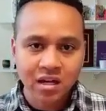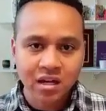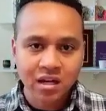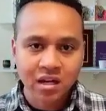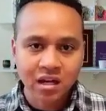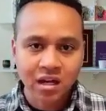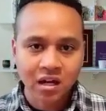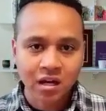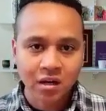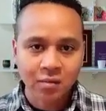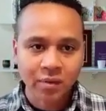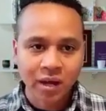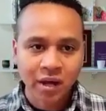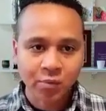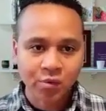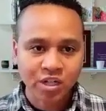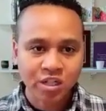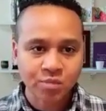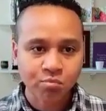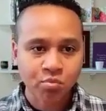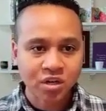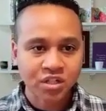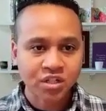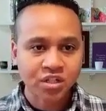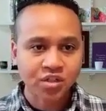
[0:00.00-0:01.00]
and were
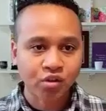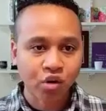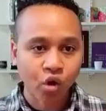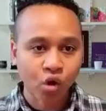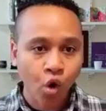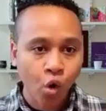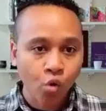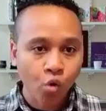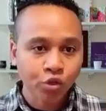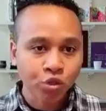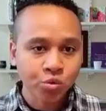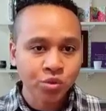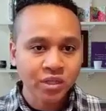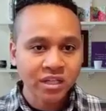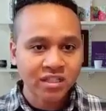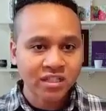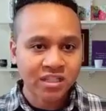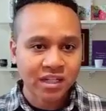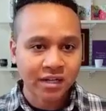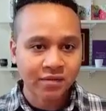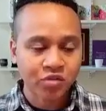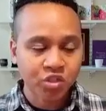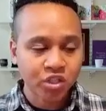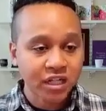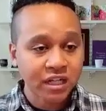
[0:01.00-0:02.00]
expressing their own unique set
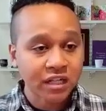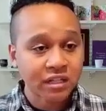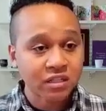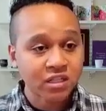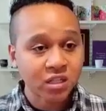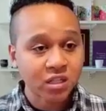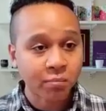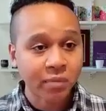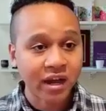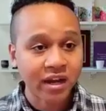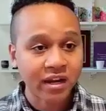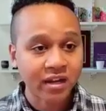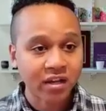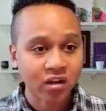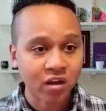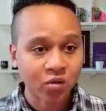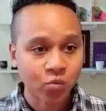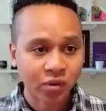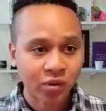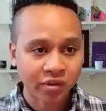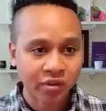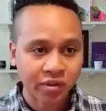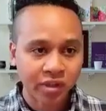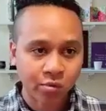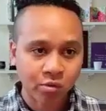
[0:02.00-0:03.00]
of genes depending on
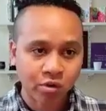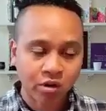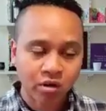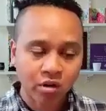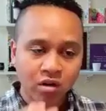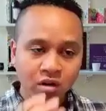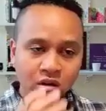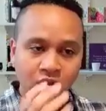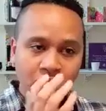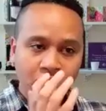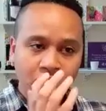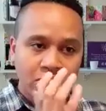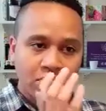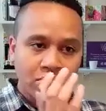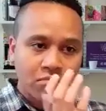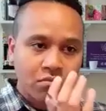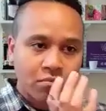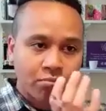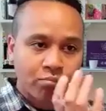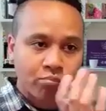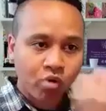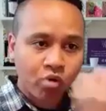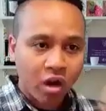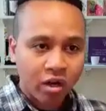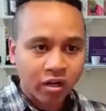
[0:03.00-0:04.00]
whether they were
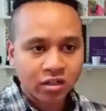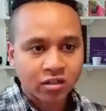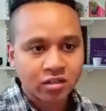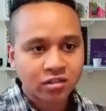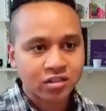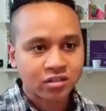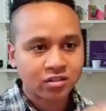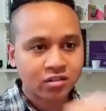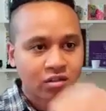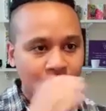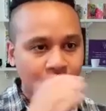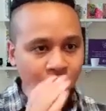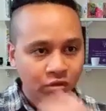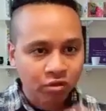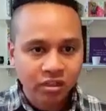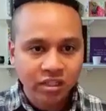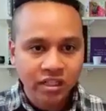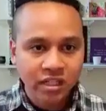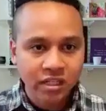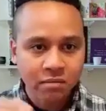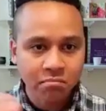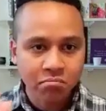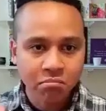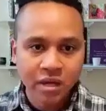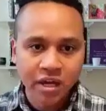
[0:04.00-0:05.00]
products,
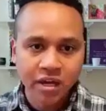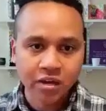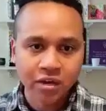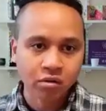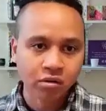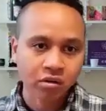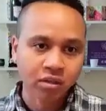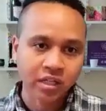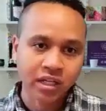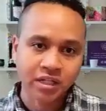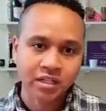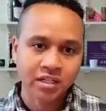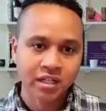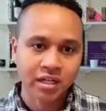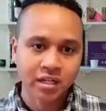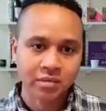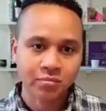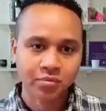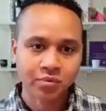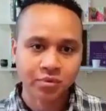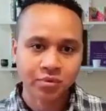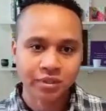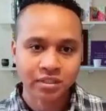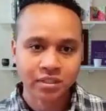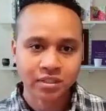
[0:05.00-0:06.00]
early, mid, or late time
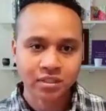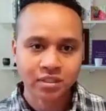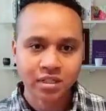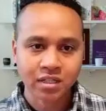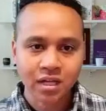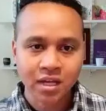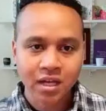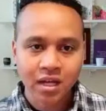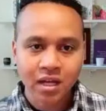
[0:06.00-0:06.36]
points.